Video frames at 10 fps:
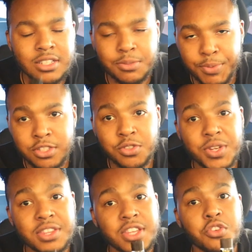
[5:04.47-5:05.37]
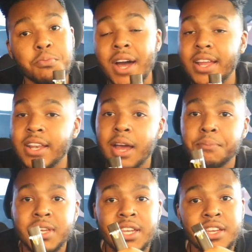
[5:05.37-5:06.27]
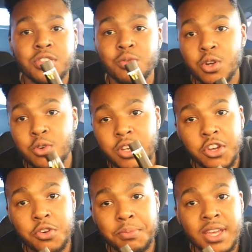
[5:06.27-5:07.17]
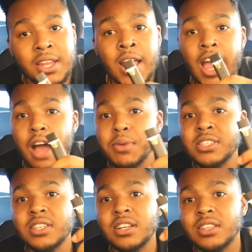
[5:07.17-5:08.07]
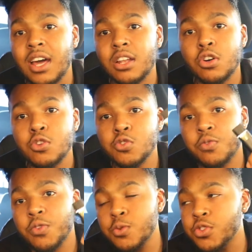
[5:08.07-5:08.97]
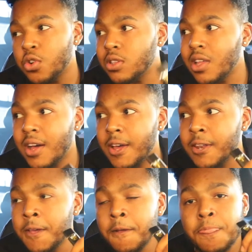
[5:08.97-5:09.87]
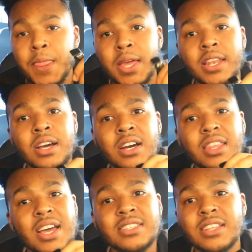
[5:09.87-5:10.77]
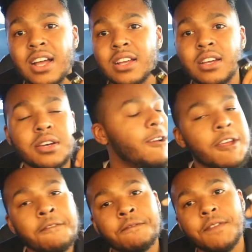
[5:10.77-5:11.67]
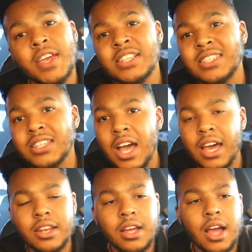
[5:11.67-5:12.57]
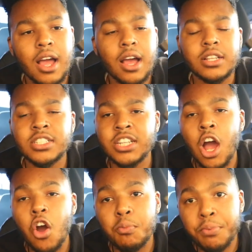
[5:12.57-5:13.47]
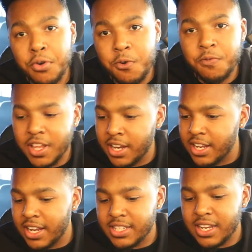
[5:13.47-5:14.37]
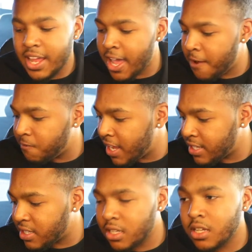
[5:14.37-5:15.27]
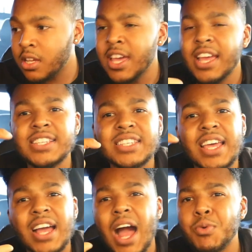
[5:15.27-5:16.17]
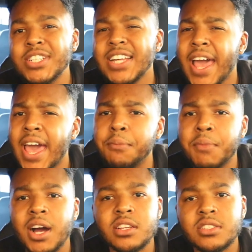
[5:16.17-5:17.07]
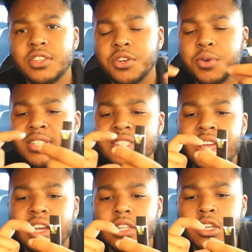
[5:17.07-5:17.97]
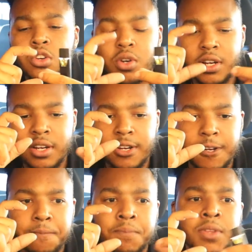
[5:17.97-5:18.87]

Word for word: dispensary, then you might not be getting the real deal, man. I've been seeing a lot of those reviews online, and uh, that's not good. If it's not child proofed and it doesn't have like the it's like I wish I had mine still. It's like a little uh